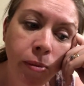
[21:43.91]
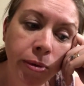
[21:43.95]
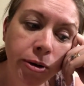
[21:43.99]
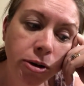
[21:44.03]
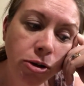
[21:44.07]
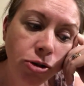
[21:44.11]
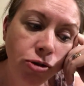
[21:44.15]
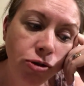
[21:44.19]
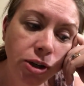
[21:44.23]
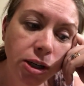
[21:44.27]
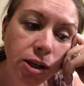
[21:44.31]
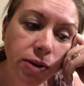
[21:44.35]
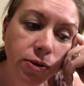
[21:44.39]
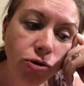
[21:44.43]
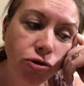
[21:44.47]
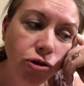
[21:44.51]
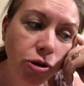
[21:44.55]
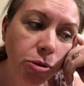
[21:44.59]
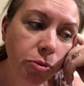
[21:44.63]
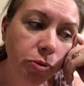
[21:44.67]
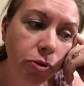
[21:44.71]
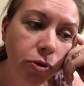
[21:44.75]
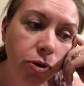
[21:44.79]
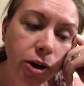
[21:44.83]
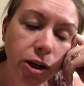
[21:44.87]
going to try and have a
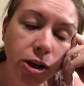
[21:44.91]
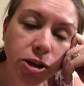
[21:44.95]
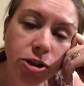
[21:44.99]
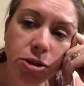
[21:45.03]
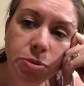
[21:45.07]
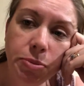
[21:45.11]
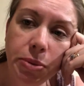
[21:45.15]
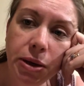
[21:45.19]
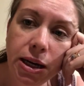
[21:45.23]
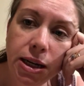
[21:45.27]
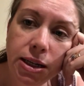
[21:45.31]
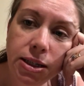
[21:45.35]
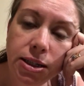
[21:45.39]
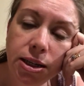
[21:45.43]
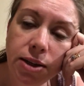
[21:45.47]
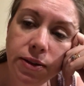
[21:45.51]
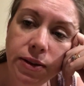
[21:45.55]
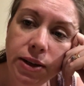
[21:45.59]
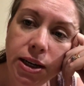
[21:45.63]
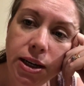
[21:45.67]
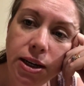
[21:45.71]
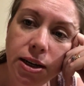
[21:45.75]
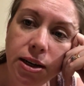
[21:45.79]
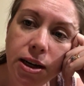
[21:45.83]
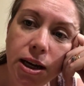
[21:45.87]
drink before I go to bed, and
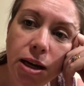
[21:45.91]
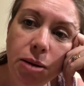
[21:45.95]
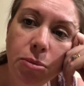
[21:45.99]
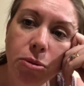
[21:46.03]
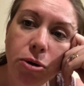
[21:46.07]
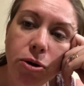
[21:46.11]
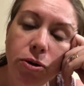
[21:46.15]
then I'm